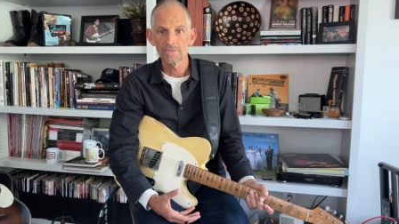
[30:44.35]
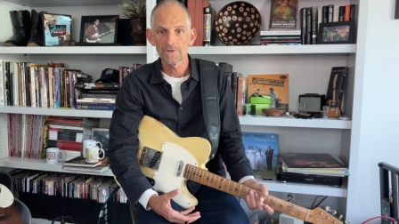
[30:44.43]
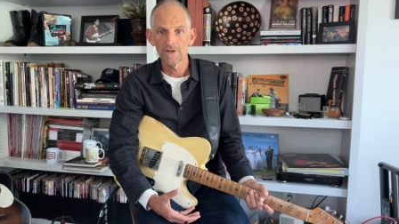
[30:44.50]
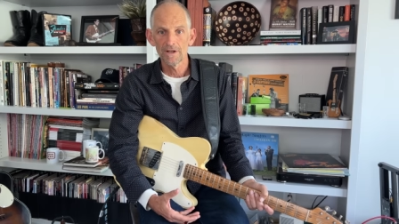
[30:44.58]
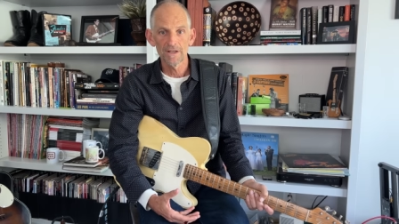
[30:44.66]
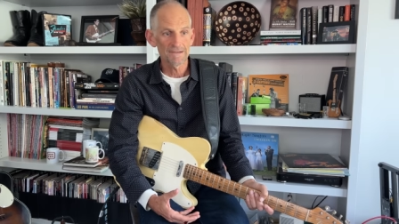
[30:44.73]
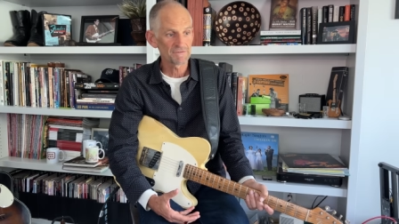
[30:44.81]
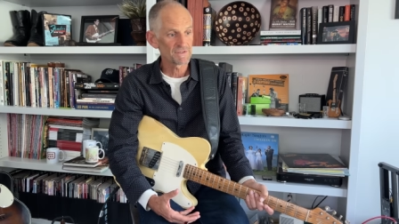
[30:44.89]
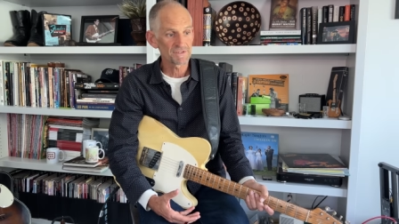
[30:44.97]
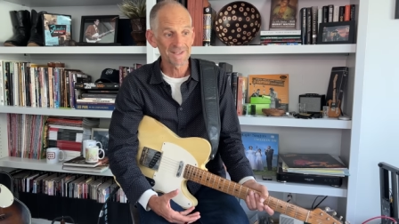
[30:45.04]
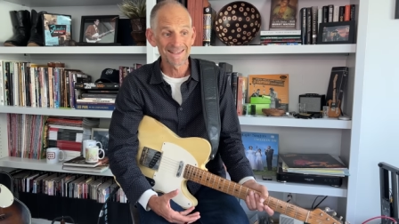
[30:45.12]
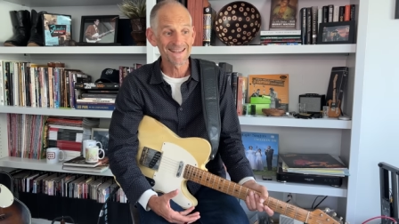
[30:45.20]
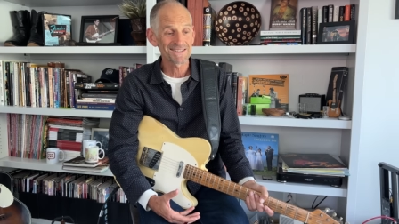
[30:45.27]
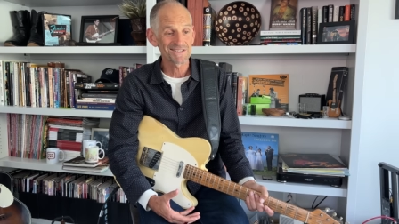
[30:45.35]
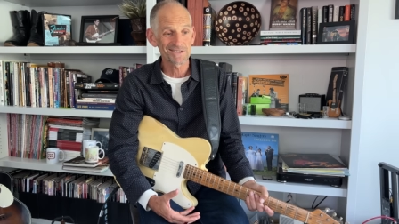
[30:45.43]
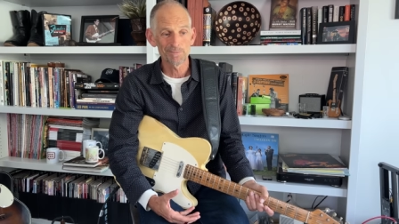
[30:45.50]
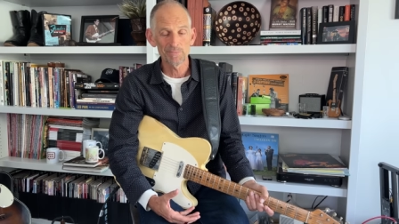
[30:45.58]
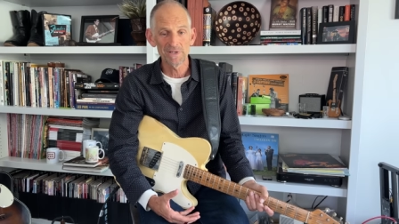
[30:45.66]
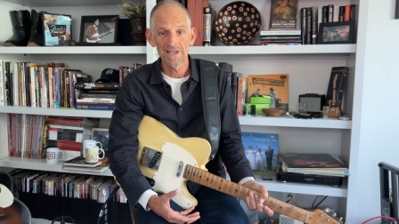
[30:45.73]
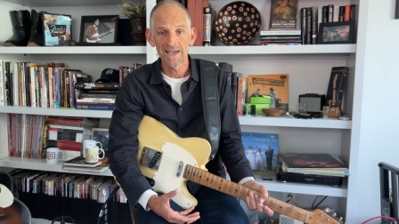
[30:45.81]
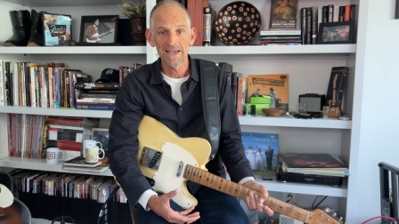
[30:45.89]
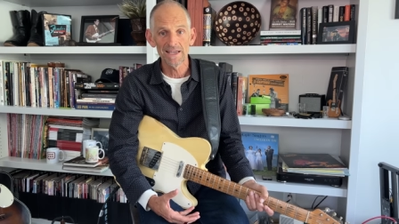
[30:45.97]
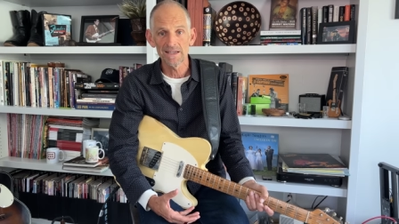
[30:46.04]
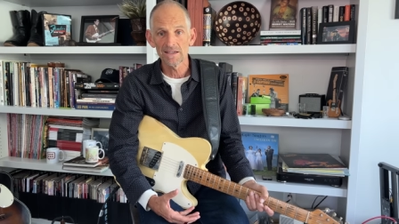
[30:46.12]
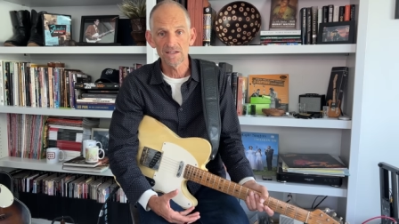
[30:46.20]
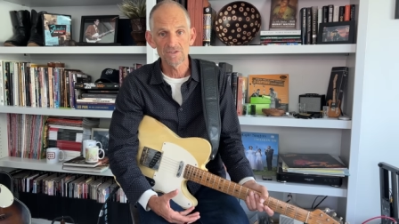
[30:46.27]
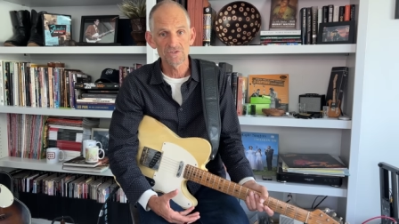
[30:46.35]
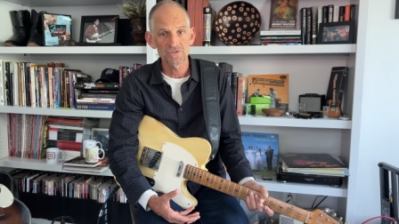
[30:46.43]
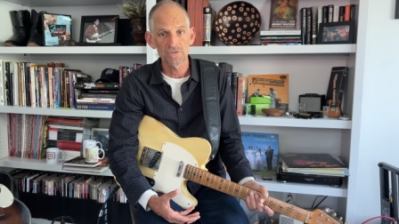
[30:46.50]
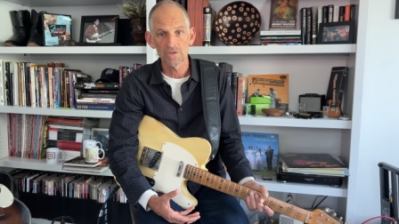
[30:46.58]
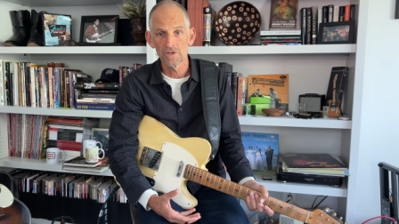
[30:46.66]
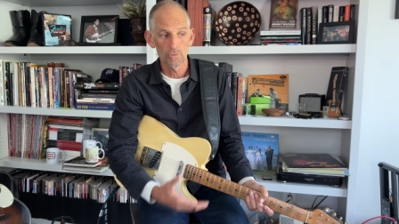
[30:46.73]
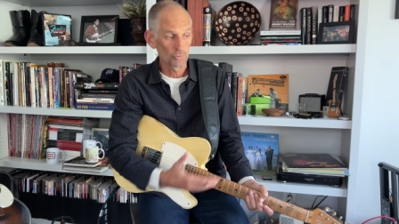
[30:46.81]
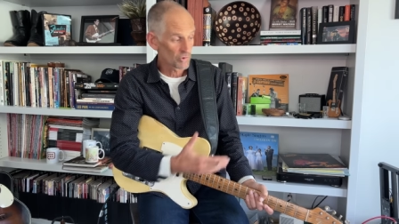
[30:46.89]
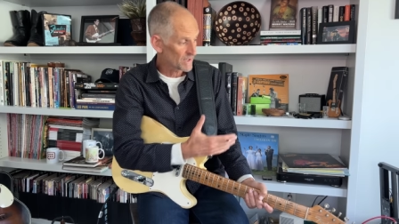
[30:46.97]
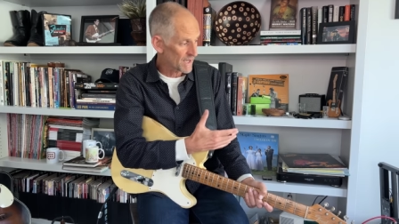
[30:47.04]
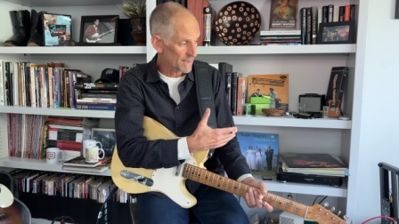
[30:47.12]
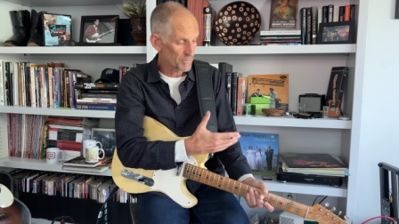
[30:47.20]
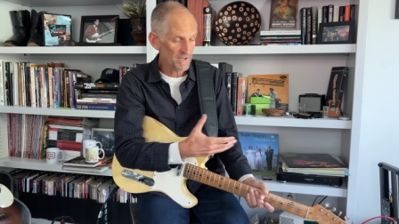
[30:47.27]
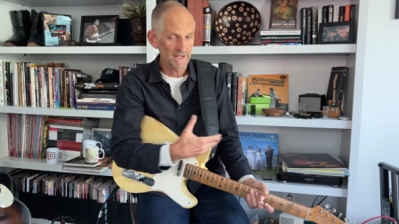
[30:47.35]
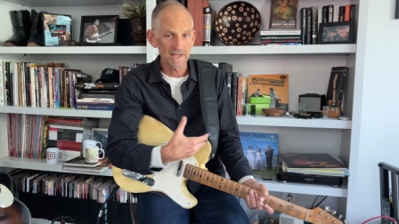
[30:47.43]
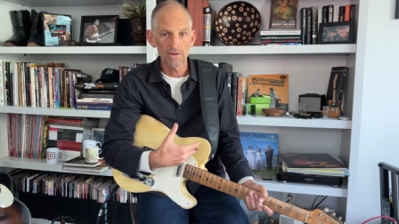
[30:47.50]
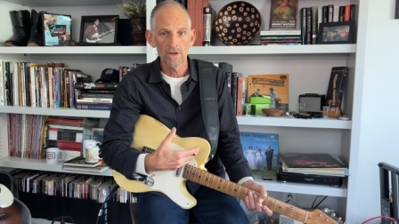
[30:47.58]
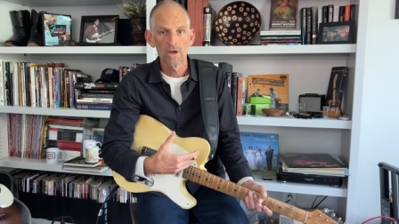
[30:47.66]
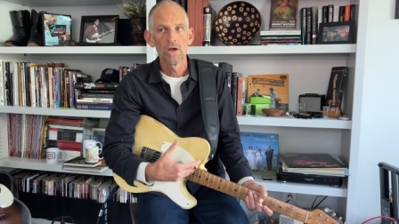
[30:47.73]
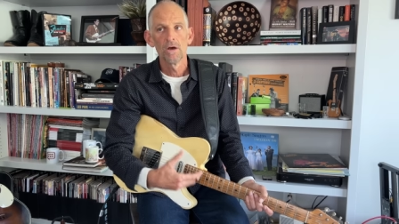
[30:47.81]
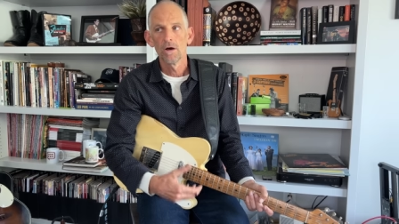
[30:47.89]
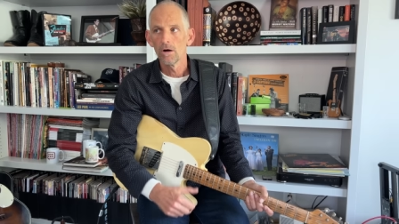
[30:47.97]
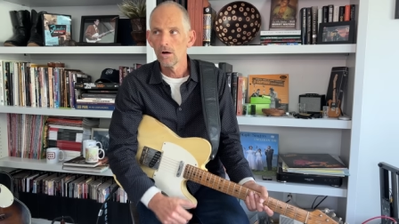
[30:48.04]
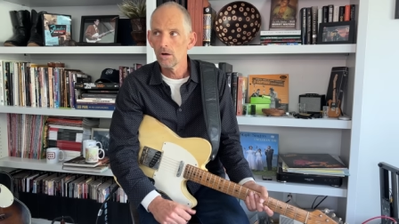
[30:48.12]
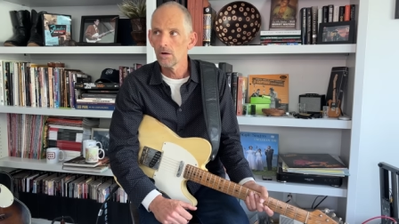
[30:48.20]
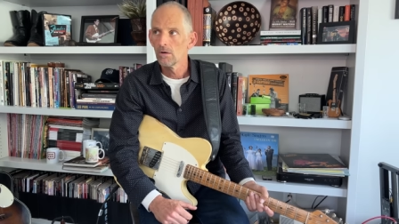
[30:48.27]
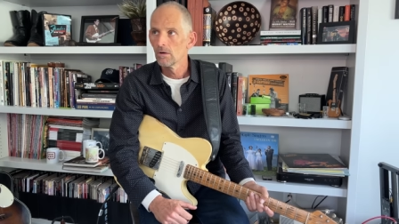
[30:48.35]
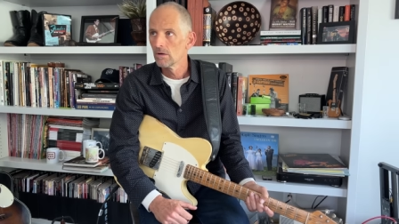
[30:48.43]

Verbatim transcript: And I'll have to say, that's the PA. It's, you know, we're not playing, oh,